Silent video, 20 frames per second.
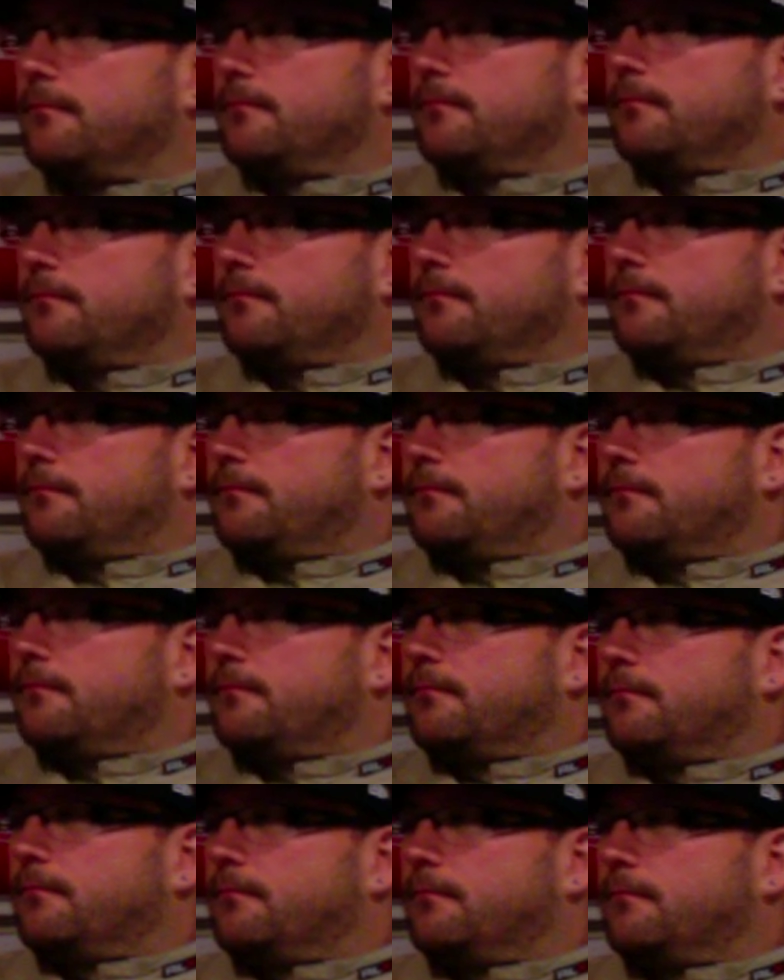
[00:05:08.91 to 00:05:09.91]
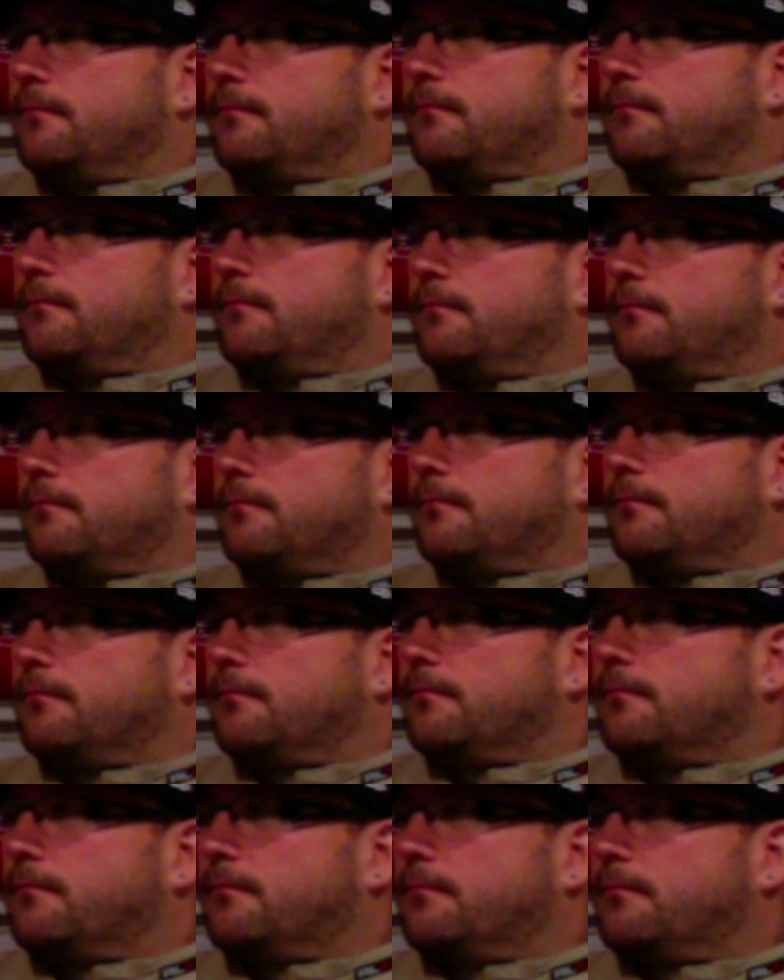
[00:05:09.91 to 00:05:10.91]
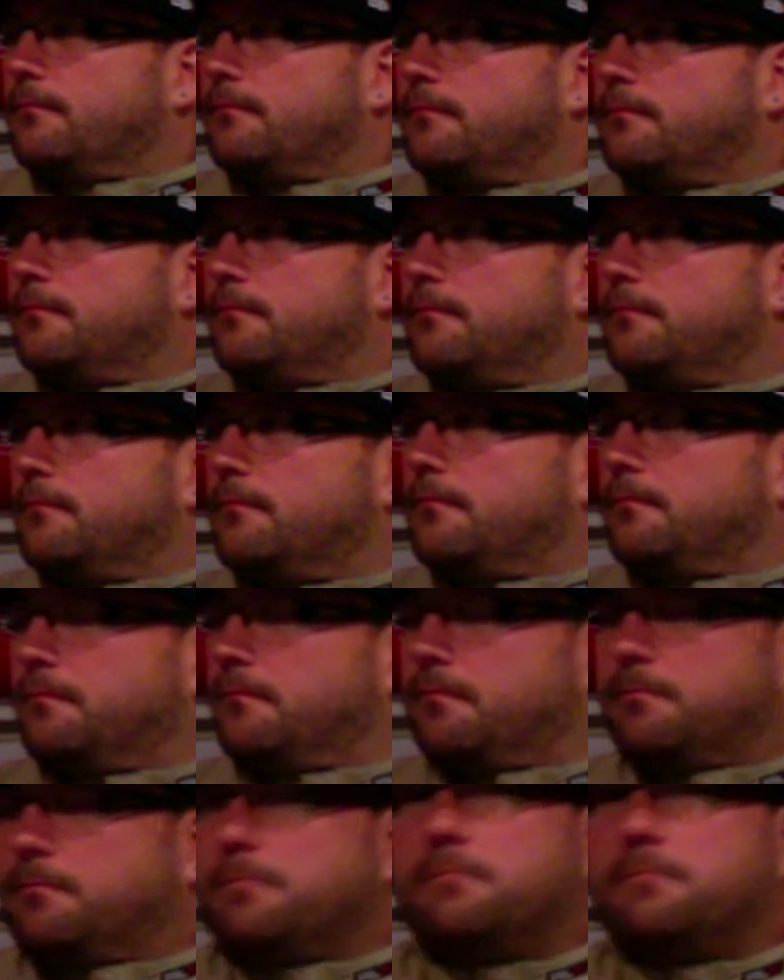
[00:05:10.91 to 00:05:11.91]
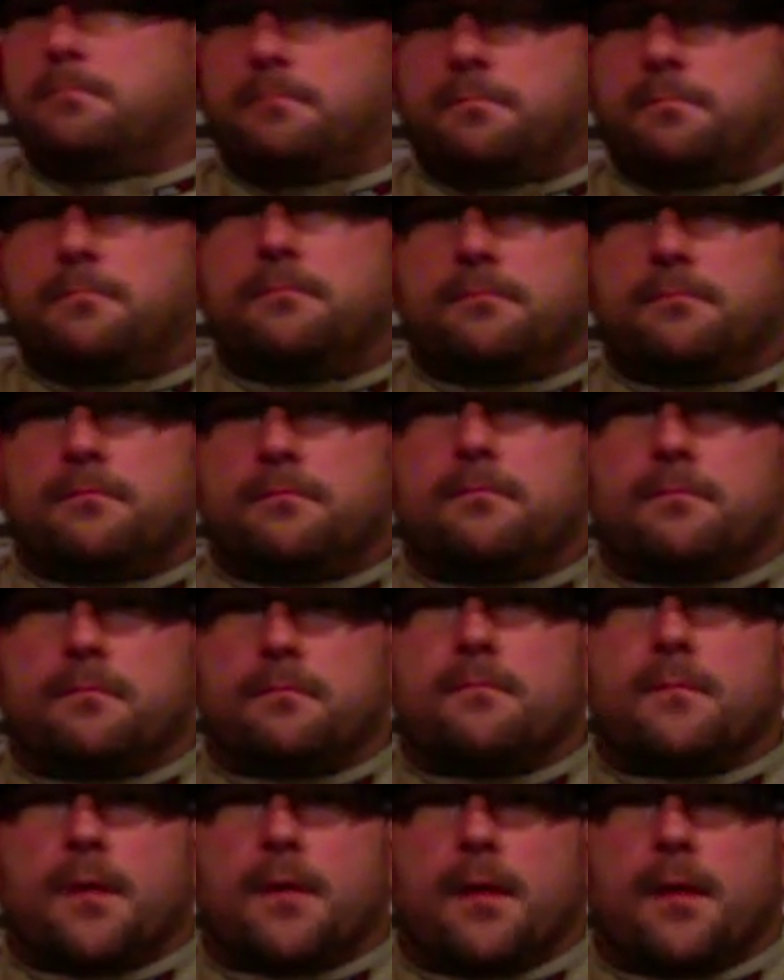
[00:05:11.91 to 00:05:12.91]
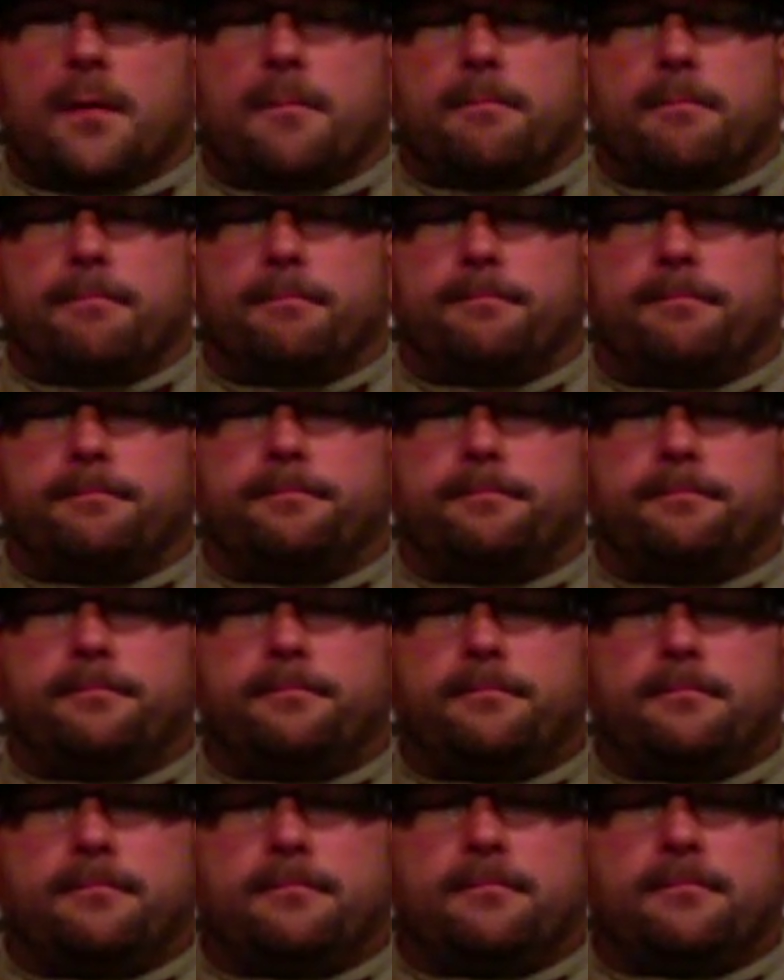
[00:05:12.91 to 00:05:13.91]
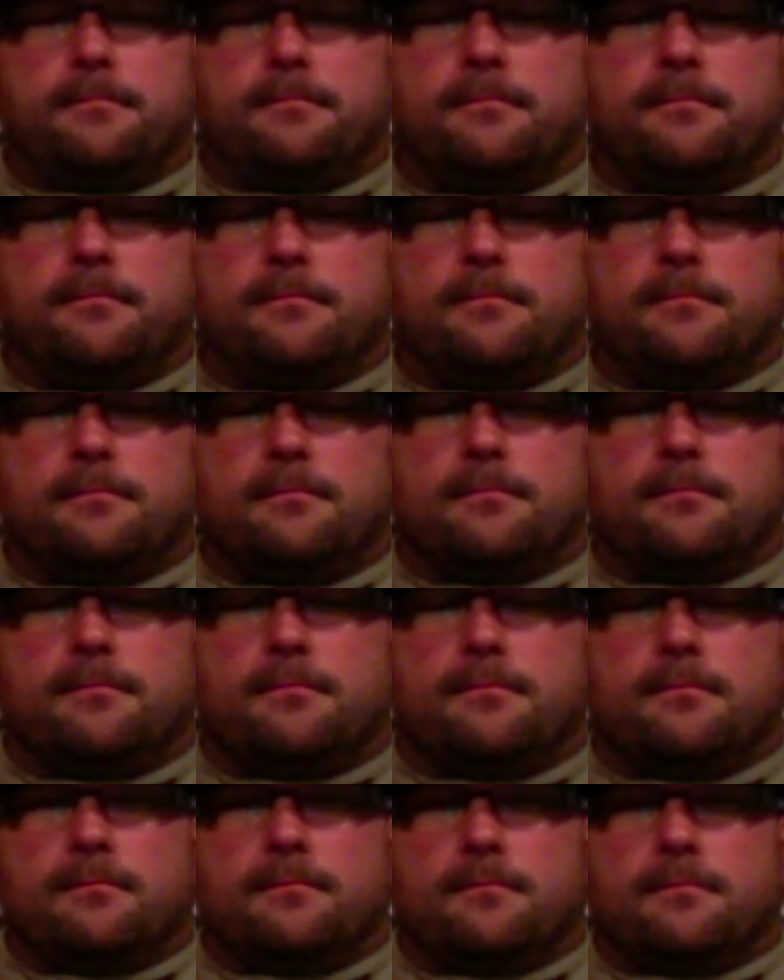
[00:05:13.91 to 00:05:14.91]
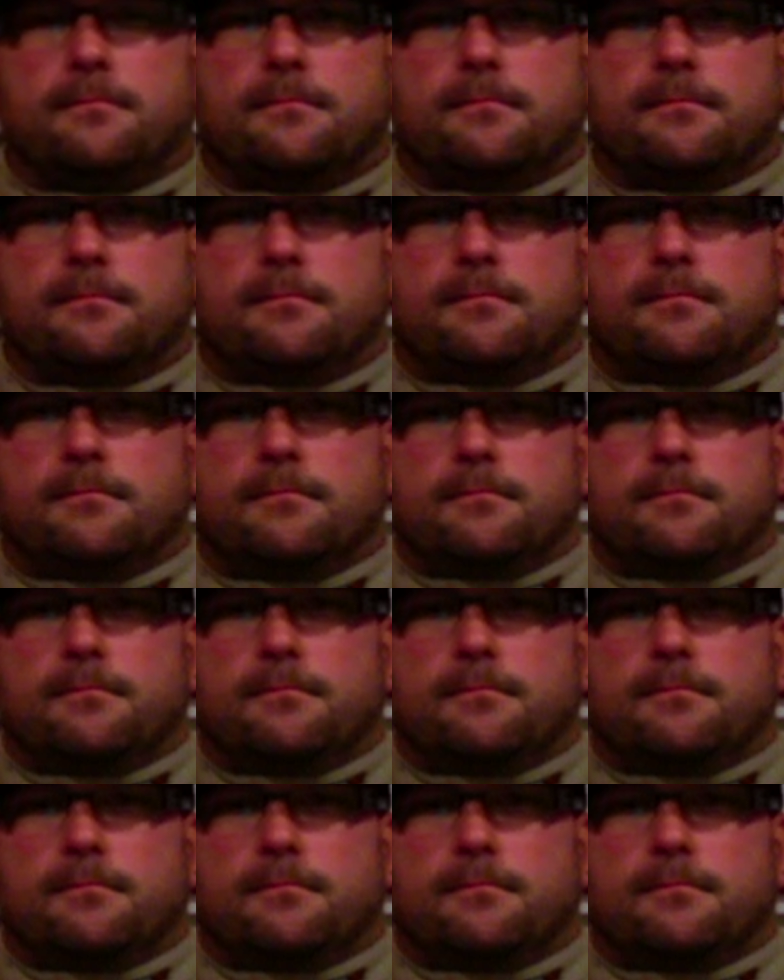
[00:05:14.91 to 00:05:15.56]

[no speech]